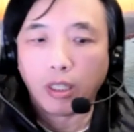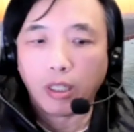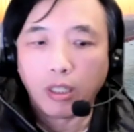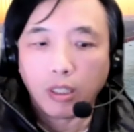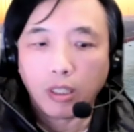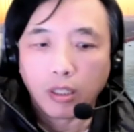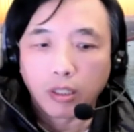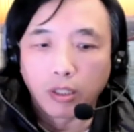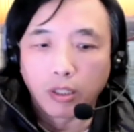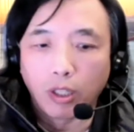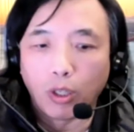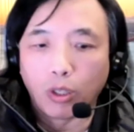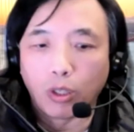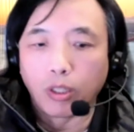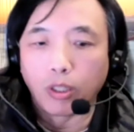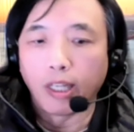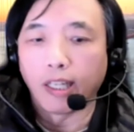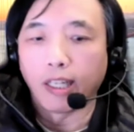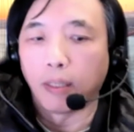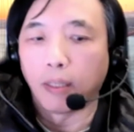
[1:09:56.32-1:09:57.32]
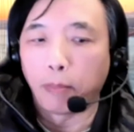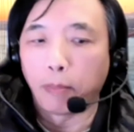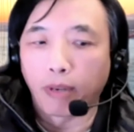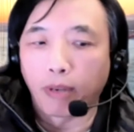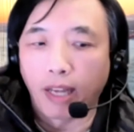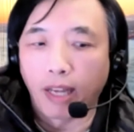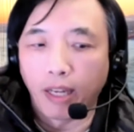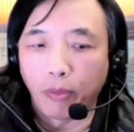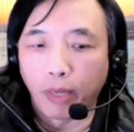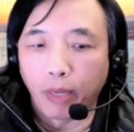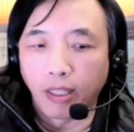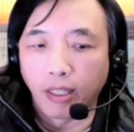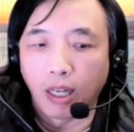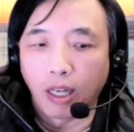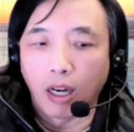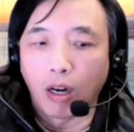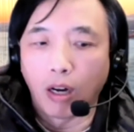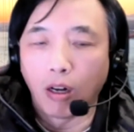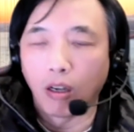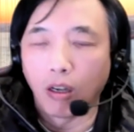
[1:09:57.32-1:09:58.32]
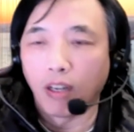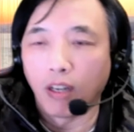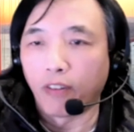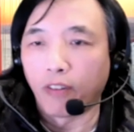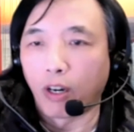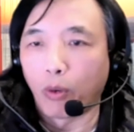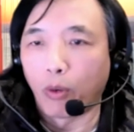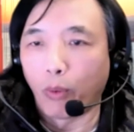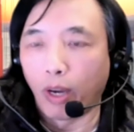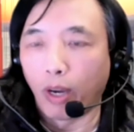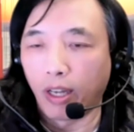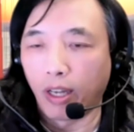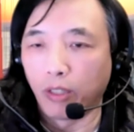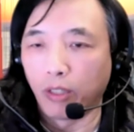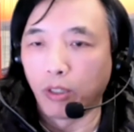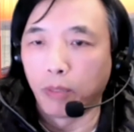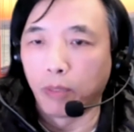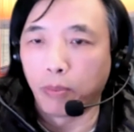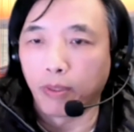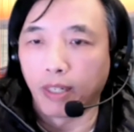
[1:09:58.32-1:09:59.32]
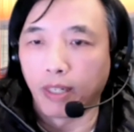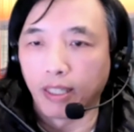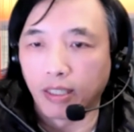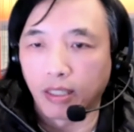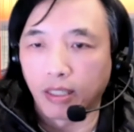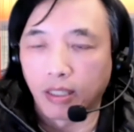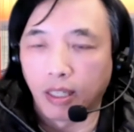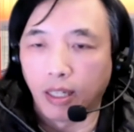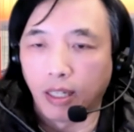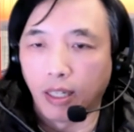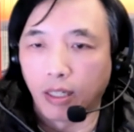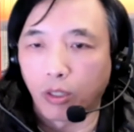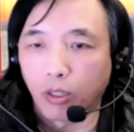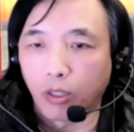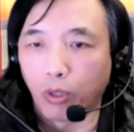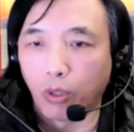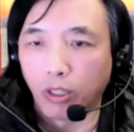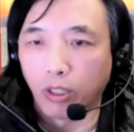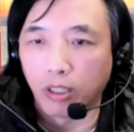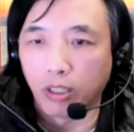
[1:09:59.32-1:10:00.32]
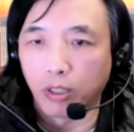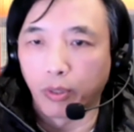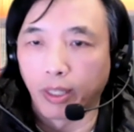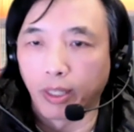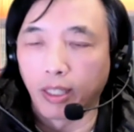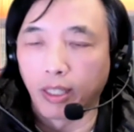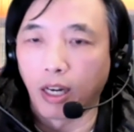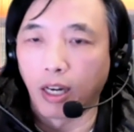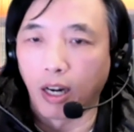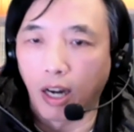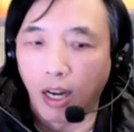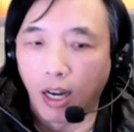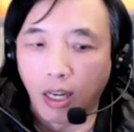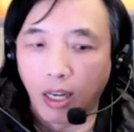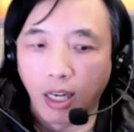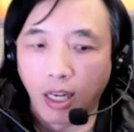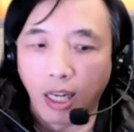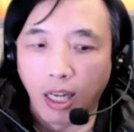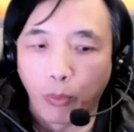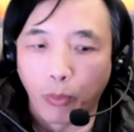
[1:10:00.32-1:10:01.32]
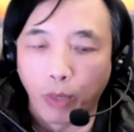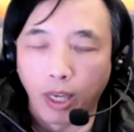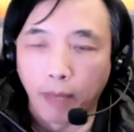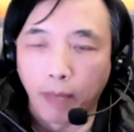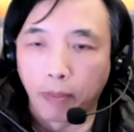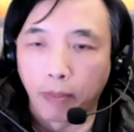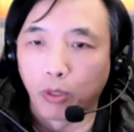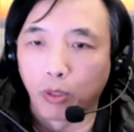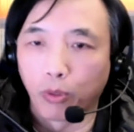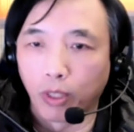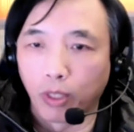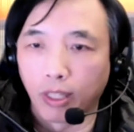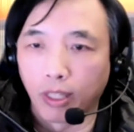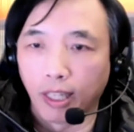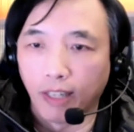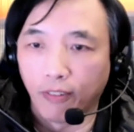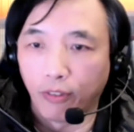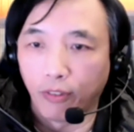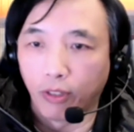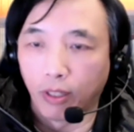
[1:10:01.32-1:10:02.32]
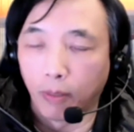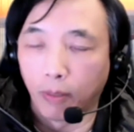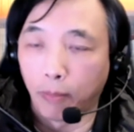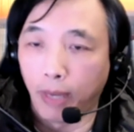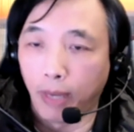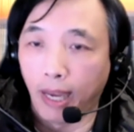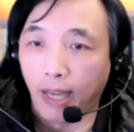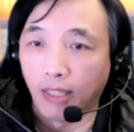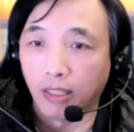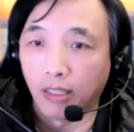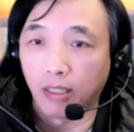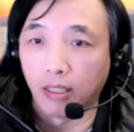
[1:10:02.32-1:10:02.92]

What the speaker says: So yeah, the plan right now, all of our 100 plus courses right now are online. We have been doing that for the past